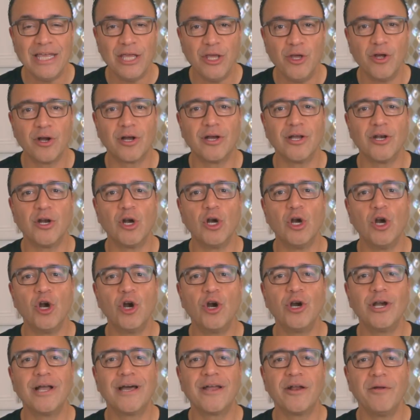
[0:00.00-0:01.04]
You're gonna
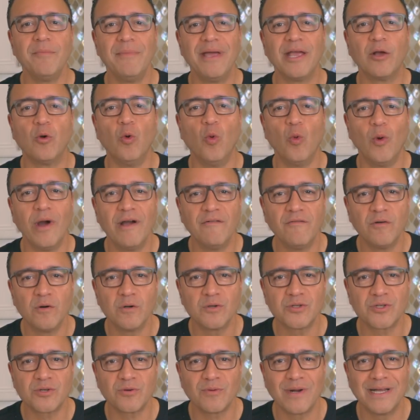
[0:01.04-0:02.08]
learn how to make
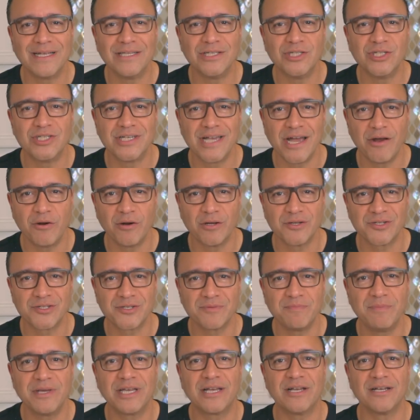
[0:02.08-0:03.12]
Huevos
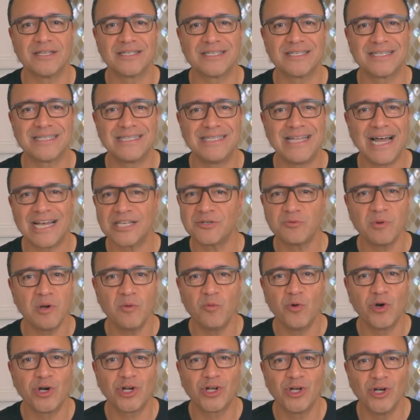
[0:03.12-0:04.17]
Rancheros because that's what
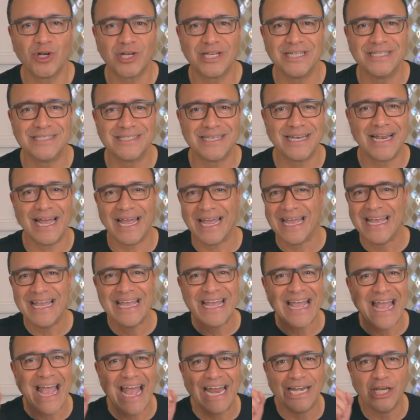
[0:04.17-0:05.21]
we're cooking today,
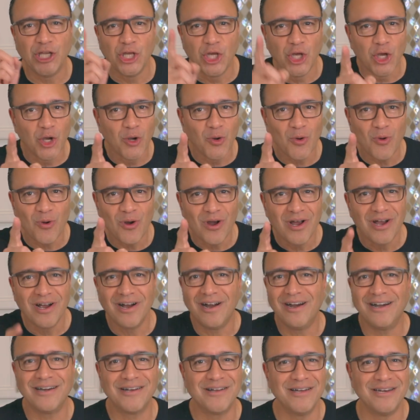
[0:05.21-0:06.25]
and you
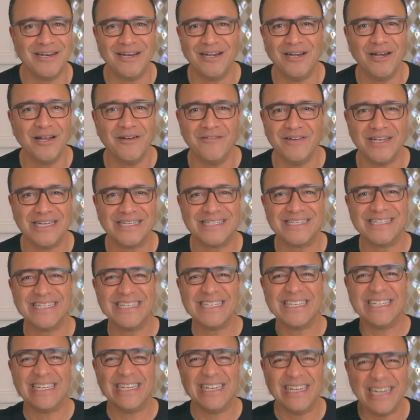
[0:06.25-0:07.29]
are gonna love it.
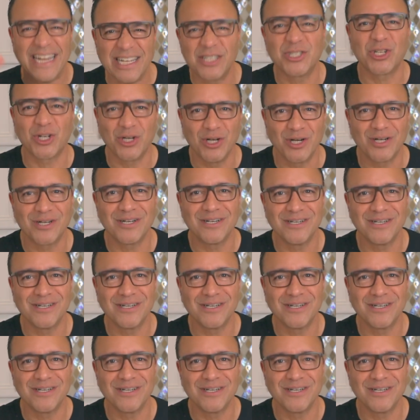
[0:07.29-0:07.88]
Let's cook.